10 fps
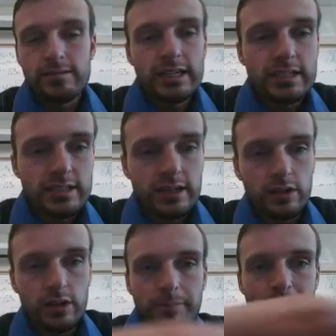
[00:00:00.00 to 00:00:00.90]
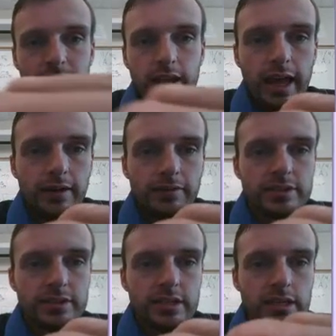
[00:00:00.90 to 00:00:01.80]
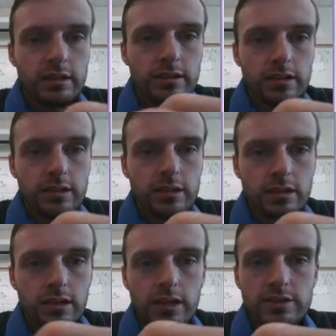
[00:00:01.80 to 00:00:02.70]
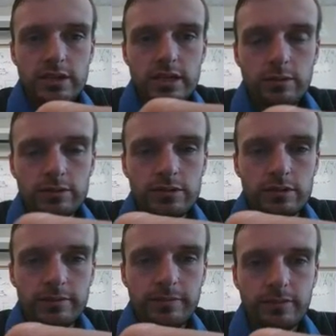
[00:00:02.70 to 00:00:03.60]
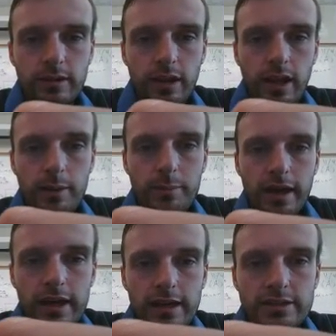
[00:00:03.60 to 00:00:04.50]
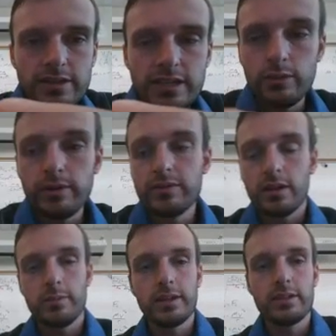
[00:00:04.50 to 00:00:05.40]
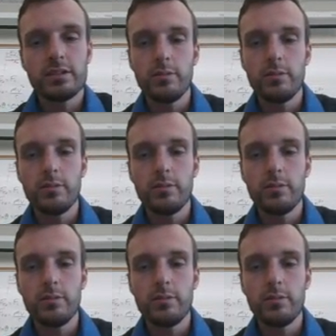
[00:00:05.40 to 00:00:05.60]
Let's take a look. FC is equal to MAC. We talked about this